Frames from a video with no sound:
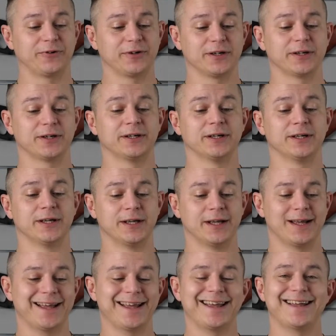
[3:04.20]
finger
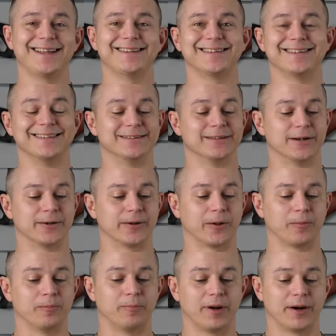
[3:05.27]
and
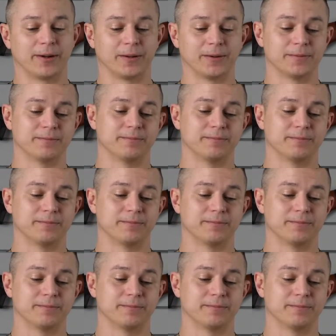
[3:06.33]
internal barrel.